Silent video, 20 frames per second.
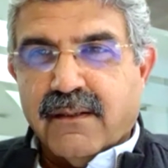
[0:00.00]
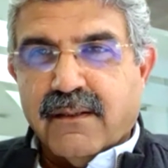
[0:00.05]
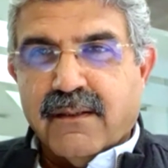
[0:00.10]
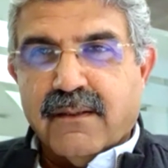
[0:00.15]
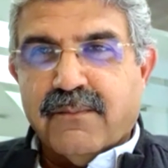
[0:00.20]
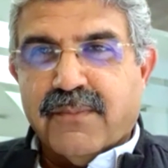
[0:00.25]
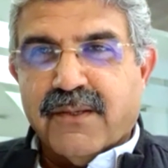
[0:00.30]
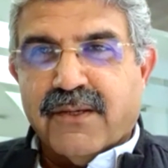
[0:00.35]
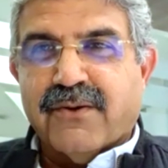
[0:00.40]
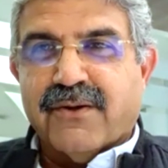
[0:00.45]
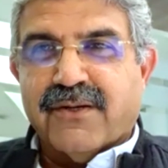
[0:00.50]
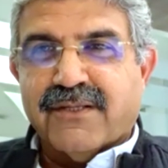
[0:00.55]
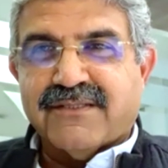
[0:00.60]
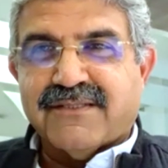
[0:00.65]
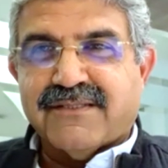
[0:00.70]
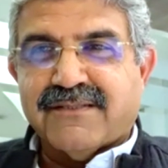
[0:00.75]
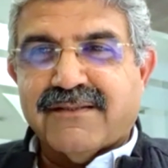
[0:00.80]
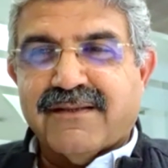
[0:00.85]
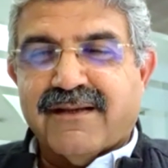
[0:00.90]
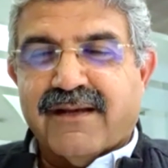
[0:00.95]

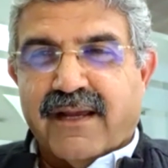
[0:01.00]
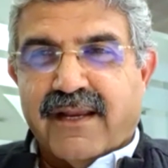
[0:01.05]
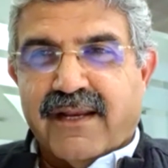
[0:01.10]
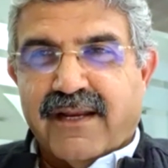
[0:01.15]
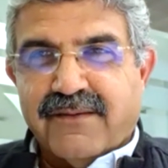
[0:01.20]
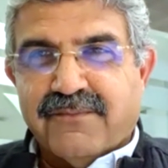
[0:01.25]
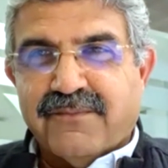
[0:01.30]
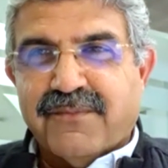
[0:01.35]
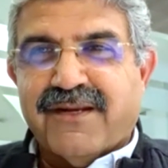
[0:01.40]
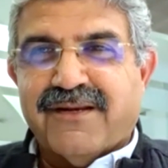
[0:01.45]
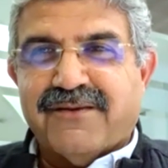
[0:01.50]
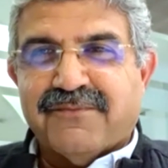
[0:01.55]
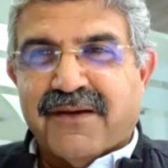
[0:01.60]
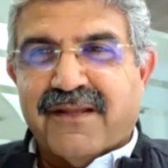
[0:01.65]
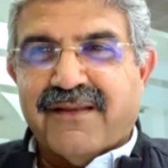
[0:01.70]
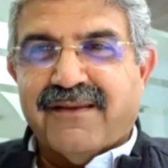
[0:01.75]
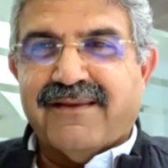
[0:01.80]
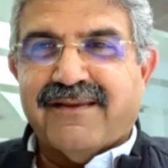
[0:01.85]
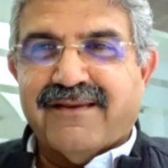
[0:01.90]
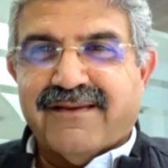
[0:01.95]
because I had made
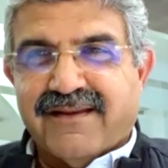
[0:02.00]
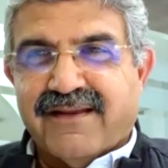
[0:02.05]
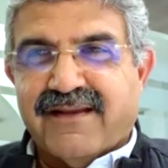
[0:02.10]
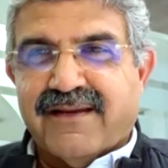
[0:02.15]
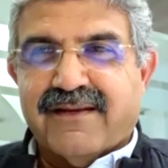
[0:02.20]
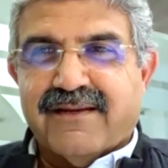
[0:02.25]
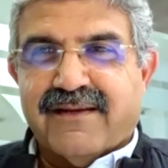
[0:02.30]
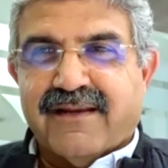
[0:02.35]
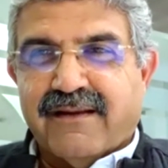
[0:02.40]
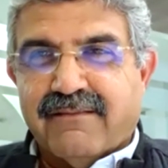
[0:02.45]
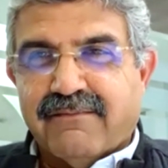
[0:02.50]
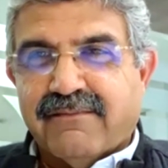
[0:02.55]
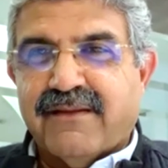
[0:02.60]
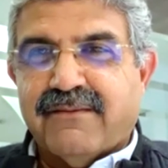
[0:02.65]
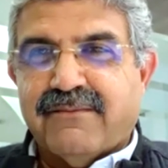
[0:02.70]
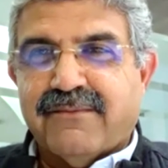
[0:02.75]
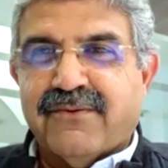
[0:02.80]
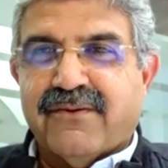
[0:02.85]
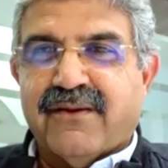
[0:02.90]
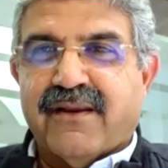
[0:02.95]
money and I had helped
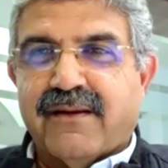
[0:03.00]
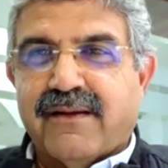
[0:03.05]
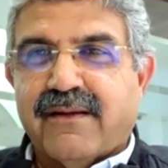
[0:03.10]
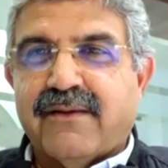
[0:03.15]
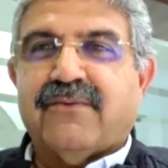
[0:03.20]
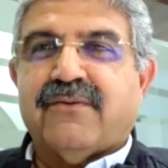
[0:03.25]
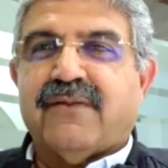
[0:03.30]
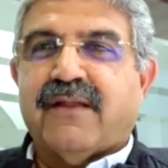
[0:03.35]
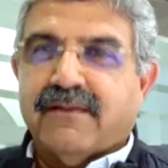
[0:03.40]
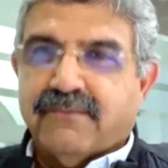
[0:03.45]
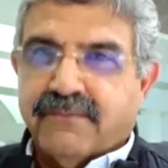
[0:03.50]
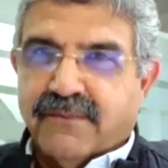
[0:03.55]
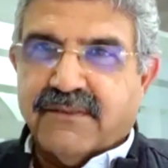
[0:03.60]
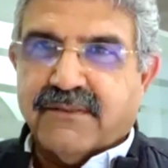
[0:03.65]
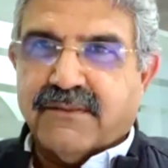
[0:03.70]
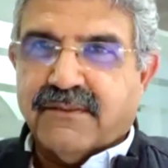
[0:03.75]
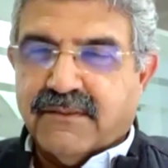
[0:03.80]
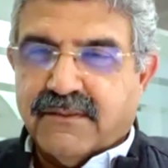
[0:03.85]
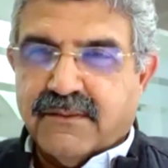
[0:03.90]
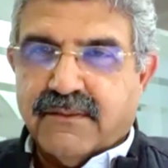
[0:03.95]
them to get into that
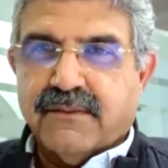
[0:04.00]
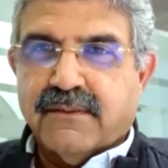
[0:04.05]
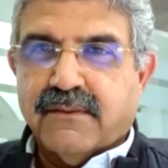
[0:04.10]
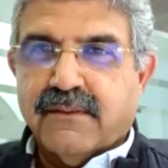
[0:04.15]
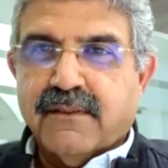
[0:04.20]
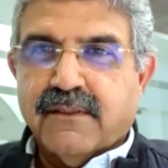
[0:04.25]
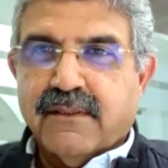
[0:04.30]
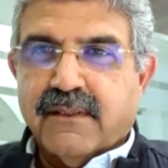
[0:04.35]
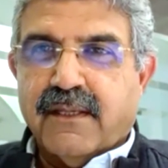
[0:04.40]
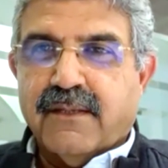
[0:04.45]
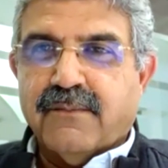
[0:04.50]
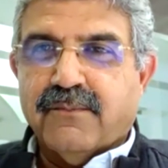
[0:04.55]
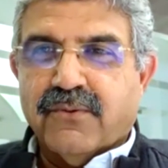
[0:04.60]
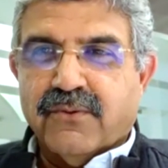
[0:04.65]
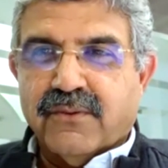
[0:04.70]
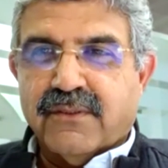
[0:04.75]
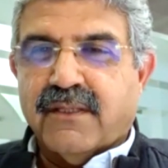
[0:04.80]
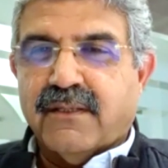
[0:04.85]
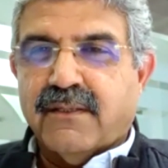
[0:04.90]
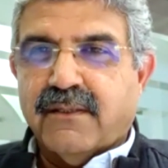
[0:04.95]
business. And
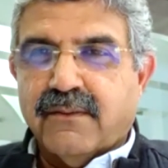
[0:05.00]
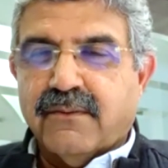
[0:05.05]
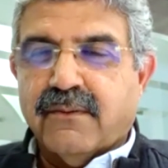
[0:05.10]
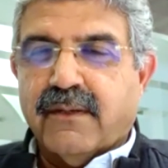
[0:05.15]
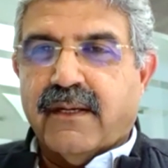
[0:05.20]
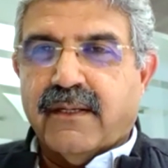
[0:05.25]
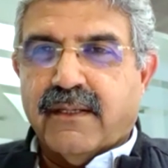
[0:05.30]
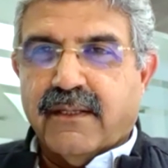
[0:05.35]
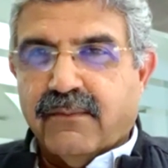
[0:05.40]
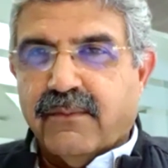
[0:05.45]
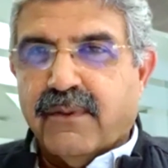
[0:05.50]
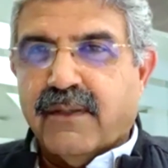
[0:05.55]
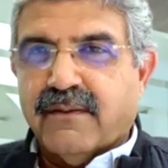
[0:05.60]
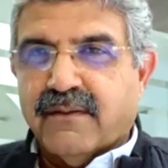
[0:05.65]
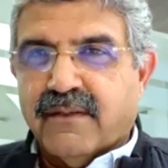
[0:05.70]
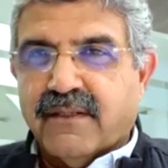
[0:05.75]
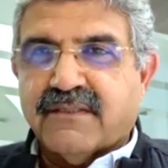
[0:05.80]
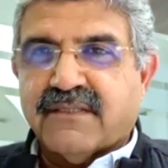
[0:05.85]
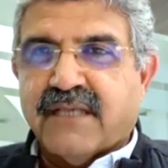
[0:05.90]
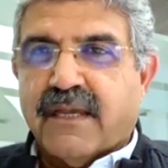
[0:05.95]
both are into IT. One
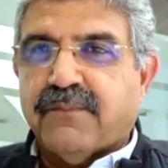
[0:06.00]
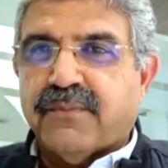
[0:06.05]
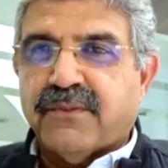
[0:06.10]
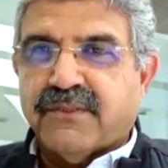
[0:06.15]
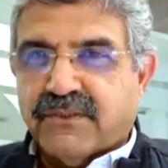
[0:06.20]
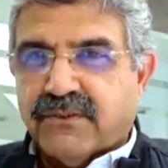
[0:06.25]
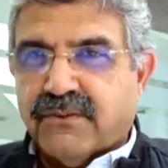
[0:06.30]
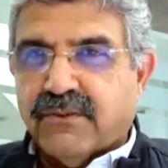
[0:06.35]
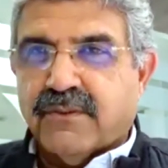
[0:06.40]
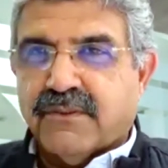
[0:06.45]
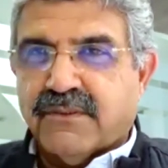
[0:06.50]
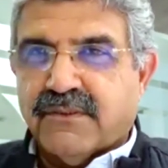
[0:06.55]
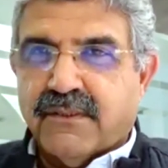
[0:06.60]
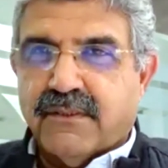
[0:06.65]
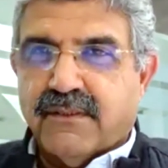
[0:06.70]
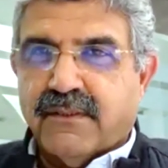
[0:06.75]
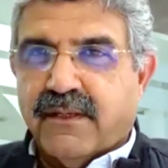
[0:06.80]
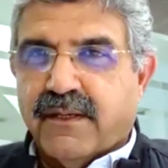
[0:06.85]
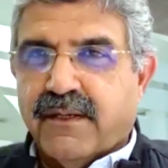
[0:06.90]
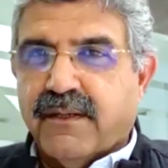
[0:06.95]
runs Apple stores
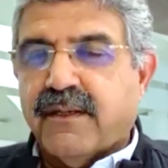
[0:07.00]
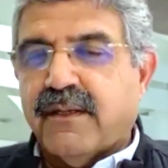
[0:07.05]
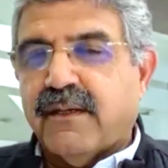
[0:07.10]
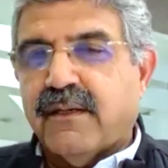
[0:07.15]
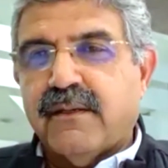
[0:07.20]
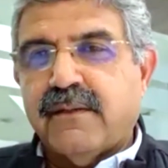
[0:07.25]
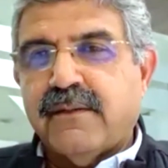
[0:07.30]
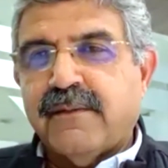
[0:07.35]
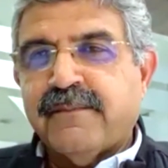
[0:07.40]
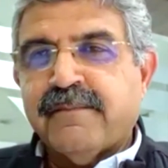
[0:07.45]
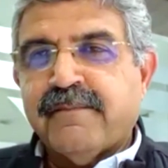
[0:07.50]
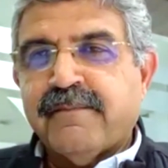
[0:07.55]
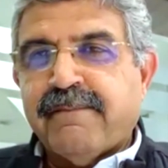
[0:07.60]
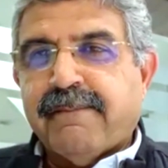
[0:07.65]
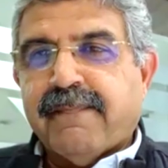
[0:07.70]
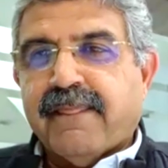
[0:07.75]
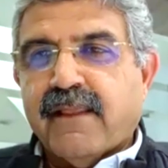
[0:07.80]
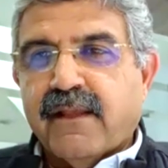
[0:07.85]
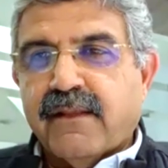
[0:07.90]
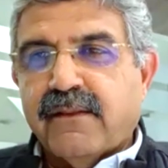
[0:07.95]
in India
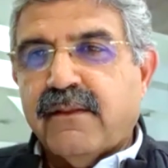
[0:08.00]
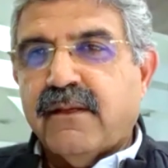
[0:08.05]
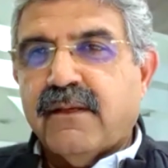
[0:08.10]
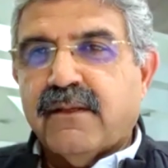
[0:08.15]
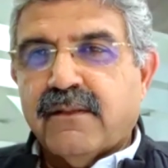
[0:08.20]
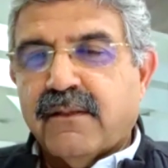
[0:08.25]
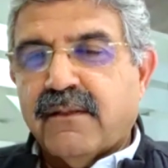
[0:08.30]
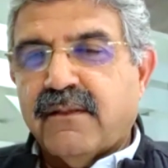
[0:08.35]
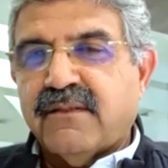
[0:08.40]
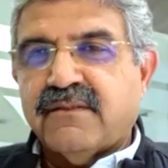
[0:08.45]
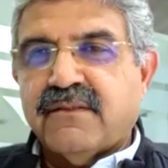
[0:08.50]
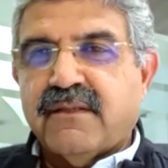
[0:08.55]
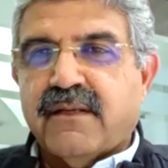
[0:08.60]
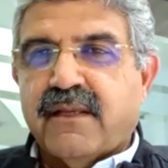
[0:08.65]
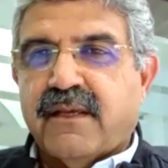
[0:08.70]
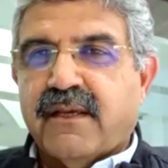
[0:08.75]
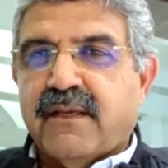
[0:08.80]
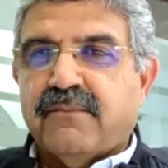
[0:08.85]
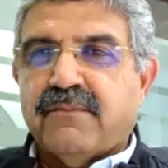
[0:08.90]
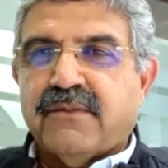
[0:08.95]
and the other is an
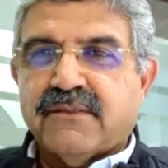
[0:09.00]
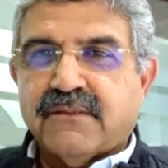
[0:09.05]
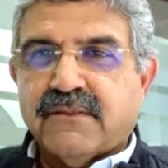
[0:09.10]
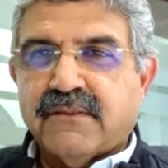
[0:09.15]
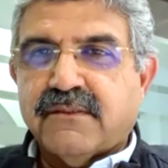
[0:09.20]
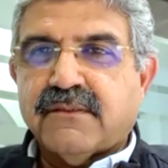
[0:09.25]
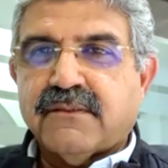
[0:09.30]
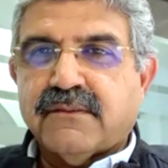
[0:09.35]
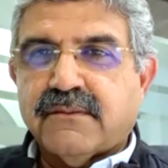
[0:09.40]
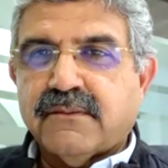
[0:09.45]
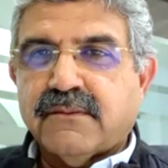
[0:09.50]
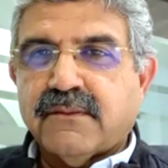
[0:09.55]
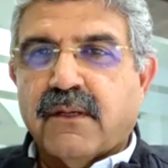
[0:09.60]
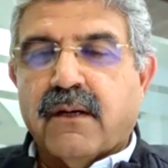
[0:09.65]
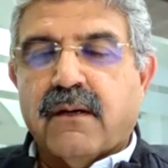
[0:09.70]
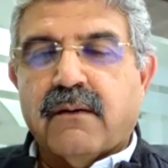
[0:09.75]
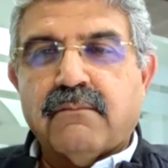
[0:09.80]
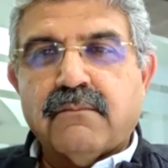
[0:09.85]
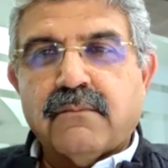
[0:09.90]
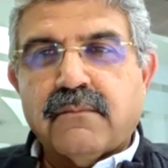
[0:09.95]
AI business.
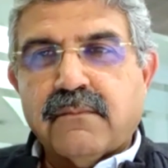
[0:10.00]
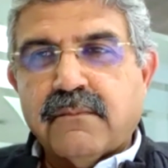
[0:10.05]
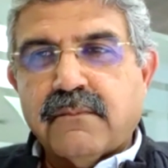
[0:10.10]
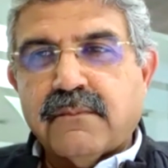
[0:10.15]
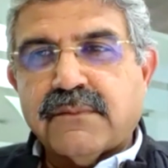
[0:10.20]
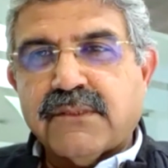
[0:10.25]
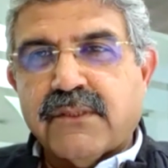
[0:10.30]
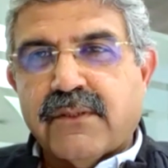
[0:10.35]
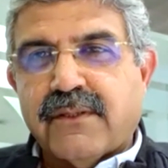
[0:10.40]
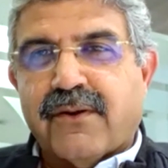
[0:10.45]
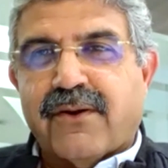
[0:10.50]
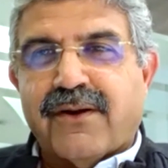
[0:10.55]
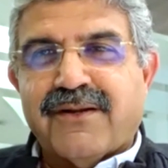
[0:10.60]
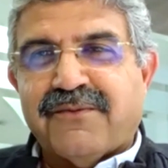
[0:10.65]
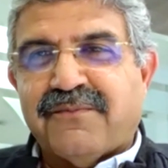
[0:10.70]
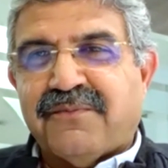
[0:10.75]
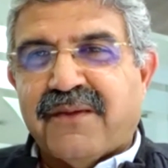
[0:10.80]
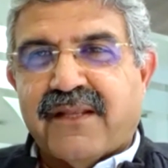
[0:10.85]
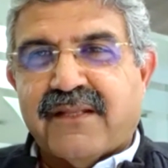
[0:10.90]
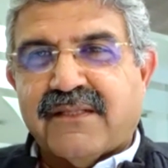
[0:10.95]
So it all
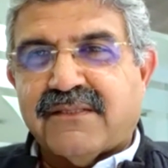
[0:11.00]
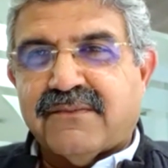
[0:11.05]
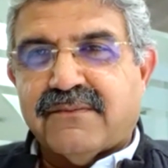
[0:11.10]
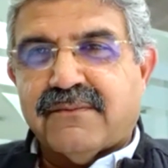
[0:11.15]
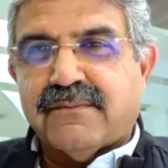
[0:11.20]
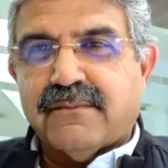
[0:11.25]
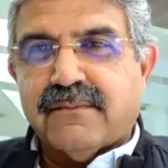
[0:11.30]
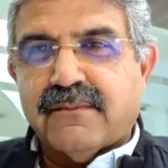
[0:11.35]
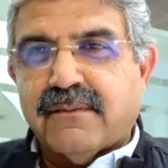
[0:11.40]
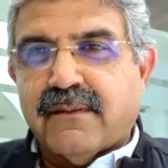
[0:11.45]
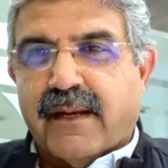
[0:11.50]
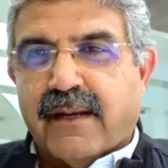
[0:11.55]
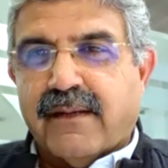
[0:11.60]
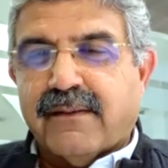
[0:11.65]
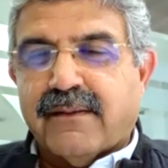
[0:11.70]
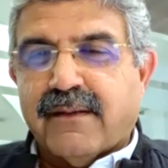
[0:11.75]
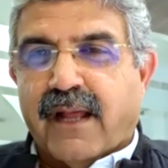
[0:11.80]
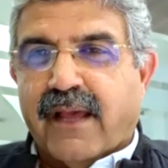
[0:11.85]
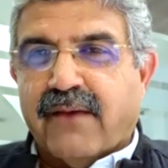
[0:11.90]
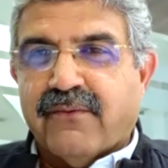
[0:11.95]
depends. Right?
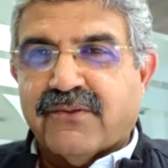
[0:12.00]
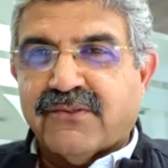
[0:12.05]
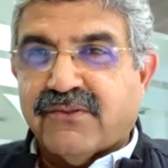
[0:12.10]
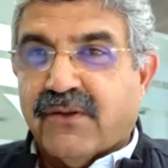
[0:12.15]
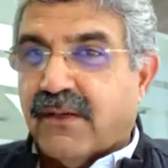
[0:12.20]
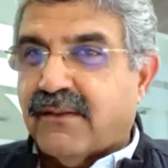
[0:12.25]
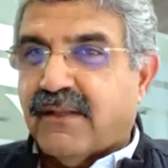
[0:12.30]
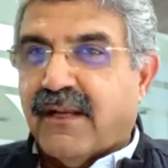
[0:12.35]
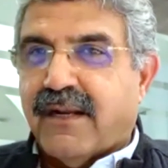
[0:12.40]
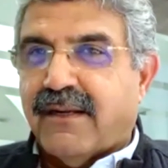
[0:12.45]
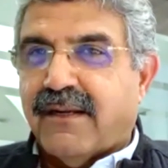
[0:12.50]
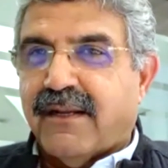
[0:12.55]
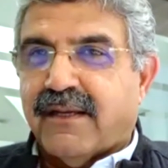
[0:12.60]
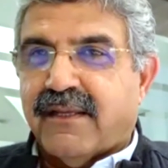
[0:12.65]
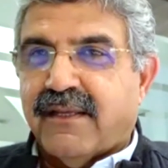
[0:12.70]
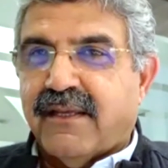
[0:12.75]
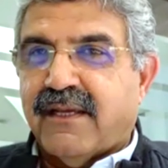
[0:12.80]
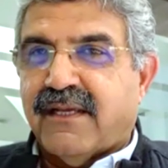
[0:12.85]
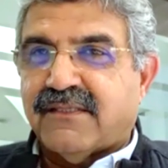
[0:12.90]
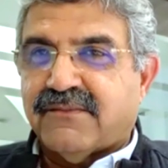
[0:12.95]
I was not that
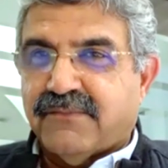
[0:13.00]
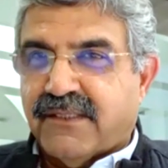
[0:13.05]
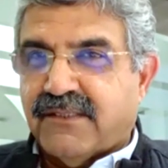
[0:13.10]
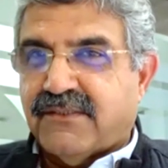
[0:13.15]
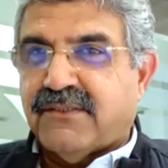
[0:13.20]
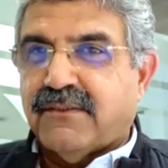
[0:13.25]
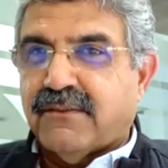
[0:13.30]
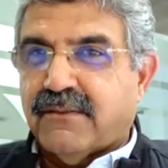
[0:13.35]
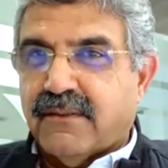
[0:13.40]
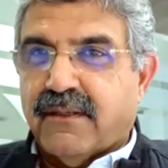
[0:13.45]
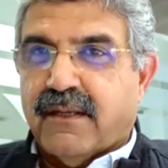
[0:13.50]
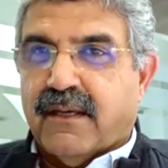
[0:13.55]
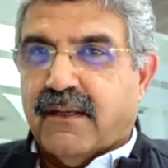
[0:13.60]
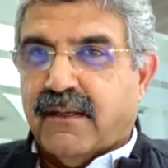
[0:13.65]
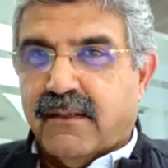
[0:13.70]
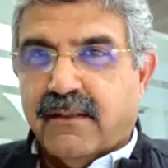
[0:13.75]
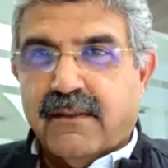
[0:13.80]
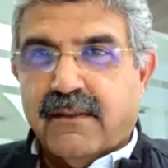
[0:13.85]
lucky as my children are.